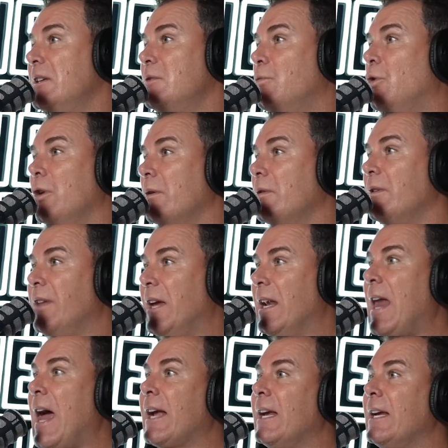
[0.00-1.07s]
what they're
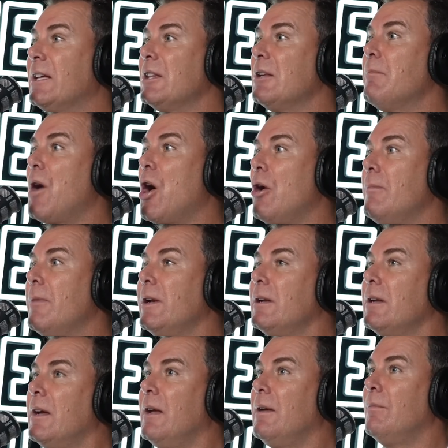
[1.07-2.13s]
lacking at the moment.
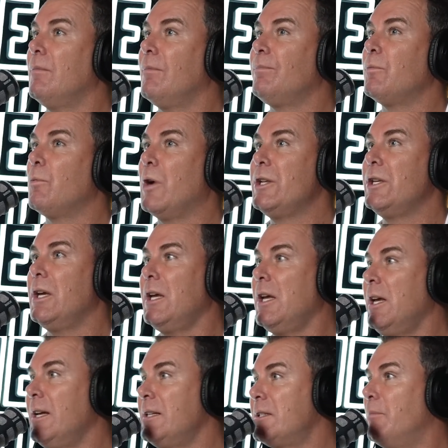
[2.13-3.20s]
And when you
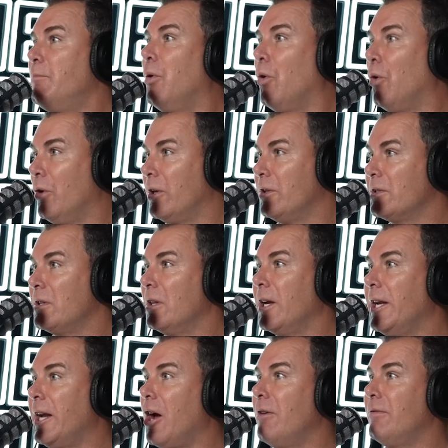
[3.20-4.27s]
hear supporters
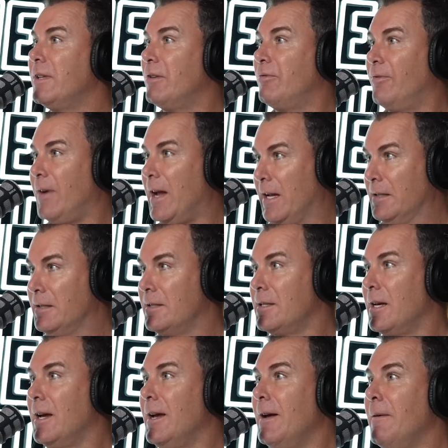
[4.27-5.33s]
lean over the fence
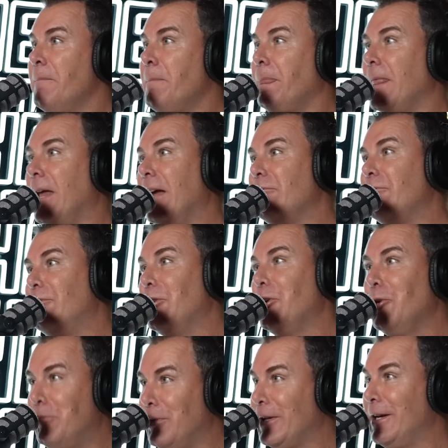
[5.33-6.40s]
and
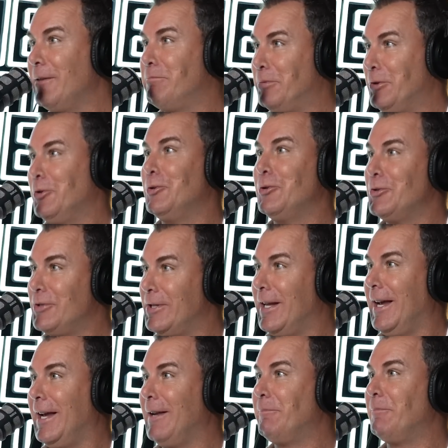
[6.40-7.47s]
verbally abuse
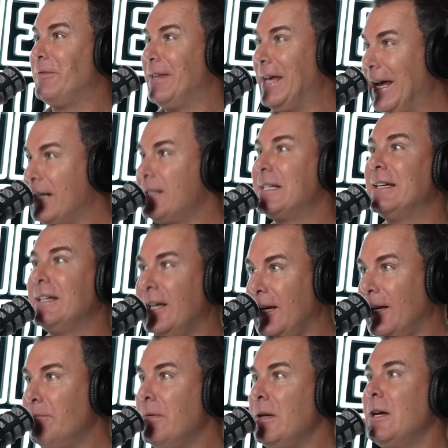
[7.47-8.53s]
their
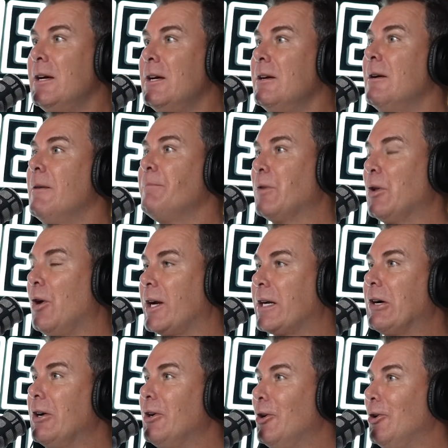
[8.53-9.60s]
team, like
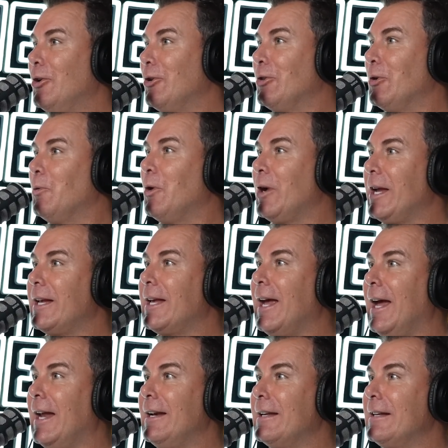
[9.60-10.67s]
I heard on the
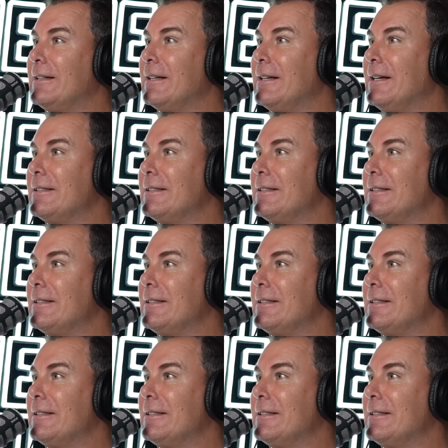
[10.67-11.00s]
weekend, it